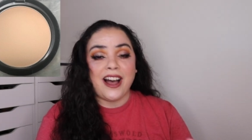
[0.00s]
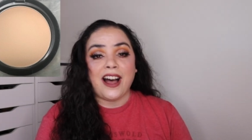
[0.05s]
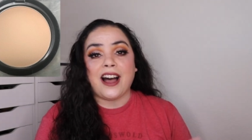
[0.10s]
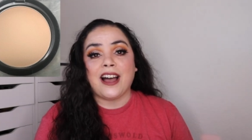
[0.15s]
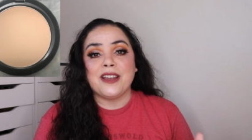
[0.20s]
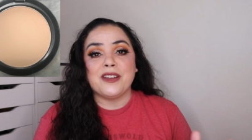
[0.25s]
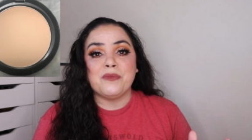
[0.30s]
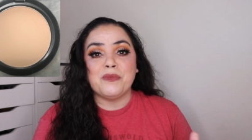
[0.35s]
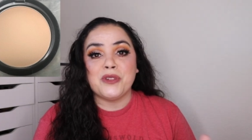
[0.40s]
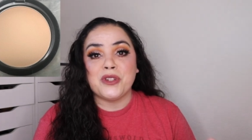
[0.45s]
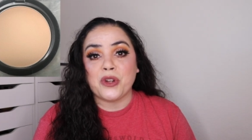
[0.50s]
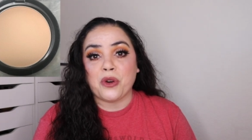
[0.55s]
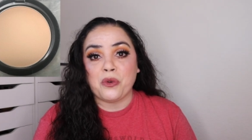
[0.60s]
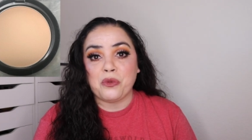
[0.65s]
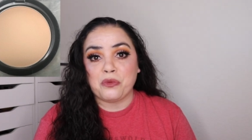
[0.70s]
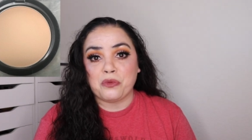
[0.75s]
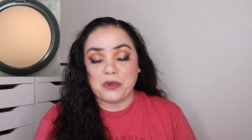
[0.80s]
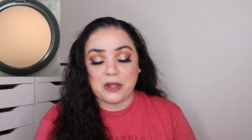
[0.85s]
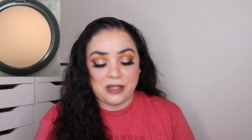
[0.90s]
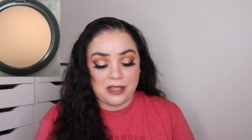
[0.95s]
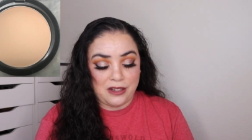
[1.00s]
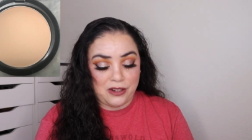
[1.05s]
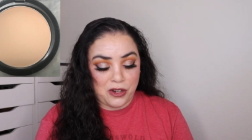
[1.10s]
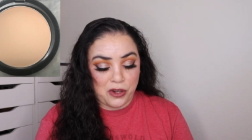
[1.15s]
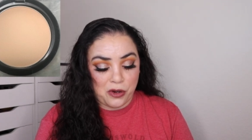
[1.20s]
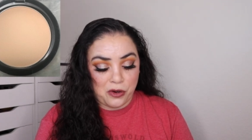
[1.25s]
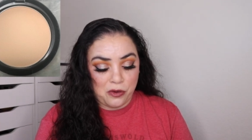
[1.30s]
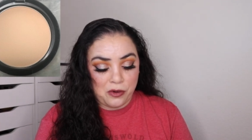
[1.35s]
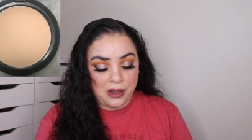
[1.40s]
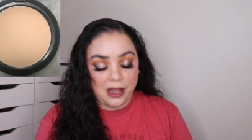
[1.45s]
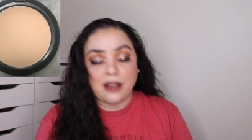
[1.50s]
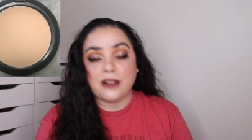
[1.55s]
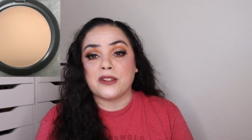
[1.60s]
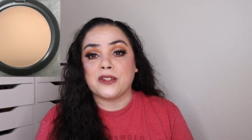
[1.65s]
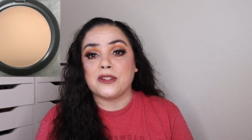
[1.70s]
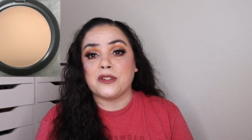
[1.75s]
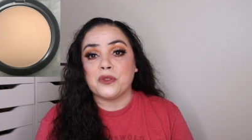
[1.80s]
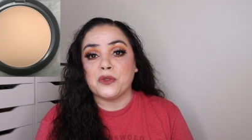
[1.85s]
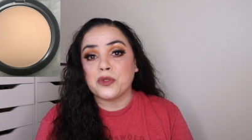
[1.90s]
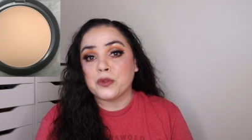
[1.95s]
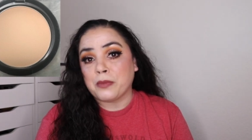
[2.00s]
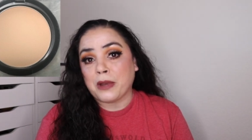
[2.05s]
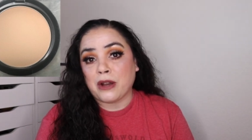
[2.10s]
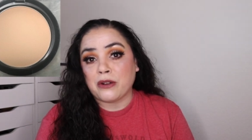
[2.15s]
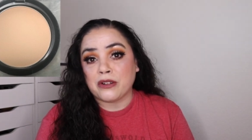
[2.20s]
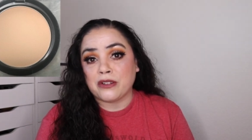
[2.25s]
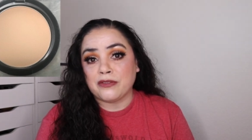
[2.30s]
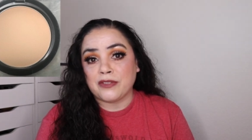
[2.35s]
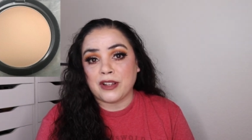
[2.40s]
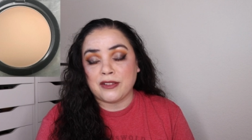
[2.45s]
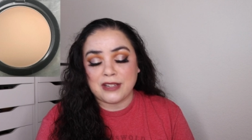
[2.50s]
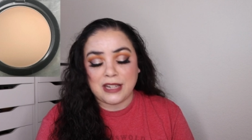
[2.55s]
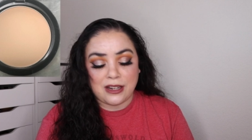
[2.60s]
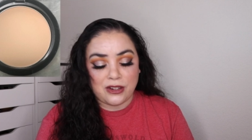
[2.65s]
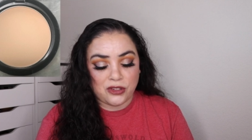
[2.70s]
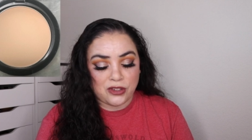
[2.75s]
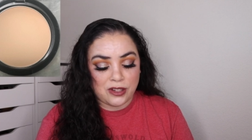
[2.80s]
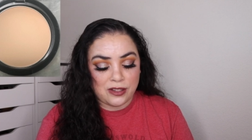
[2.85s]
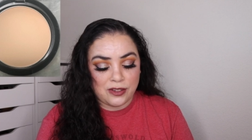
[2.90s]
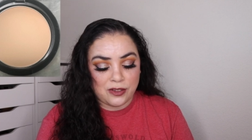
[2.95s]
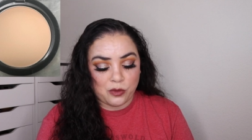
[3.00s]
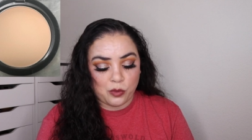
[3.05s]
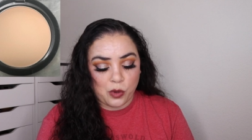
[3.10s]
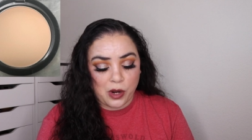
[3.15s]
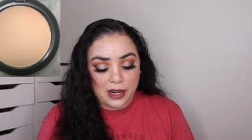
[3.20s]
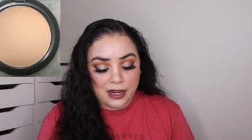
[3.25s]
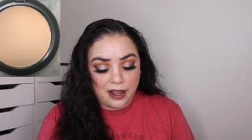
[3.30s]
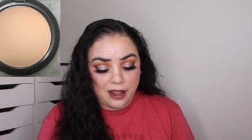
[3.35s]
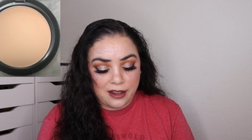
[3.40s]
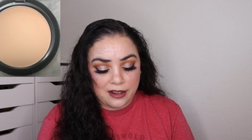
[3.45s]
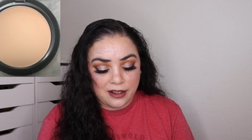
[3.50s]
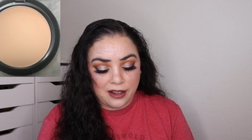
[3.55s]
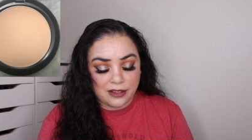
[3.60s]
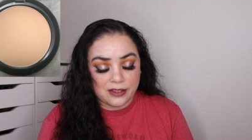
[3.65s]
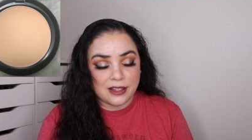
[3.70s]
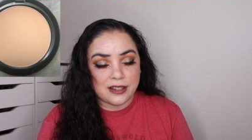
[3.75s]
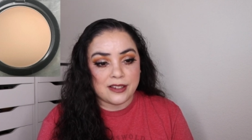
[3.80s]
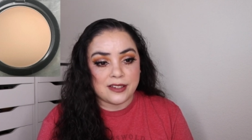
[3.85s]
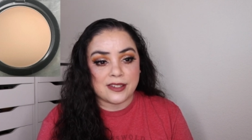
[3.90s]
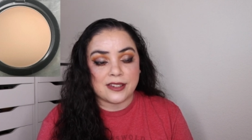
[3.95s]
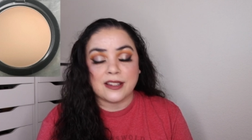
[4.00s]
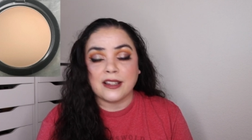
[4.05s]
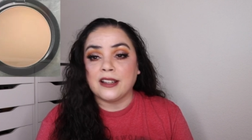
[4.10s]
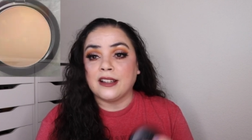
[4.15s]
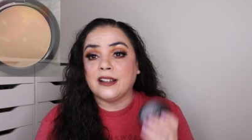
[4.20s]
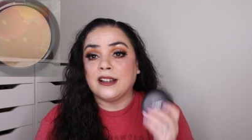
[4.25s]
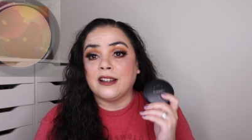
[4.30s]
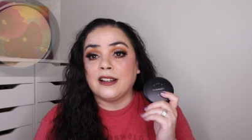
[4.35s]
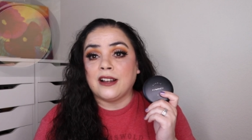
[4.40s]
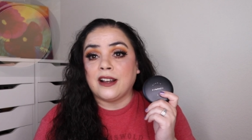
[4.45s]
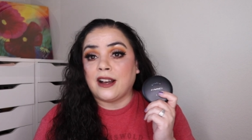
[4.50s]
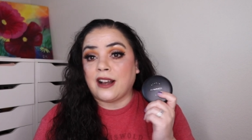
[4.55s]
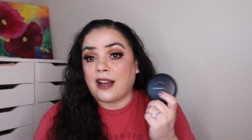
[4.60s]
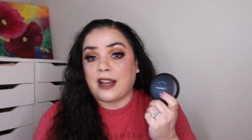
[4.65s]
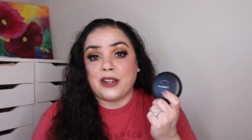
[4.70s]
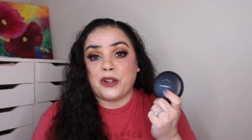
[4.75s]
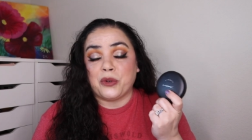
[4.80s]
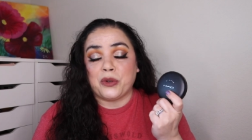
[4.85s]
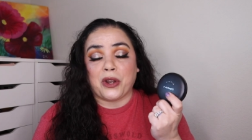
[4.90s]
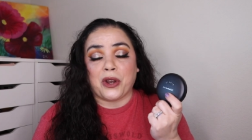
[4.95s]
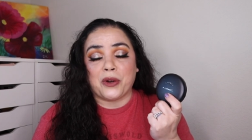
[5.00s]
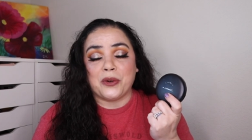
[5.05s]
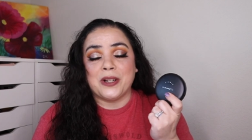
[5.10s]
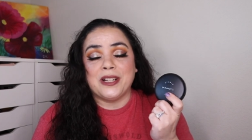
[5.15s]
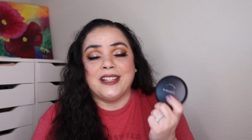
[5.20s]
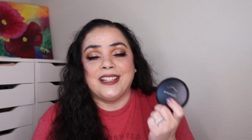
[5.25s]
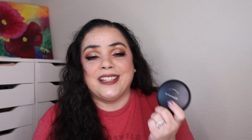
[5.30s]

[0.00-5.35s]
I don't really know how to use powder foundations. Why I got this, I don't know.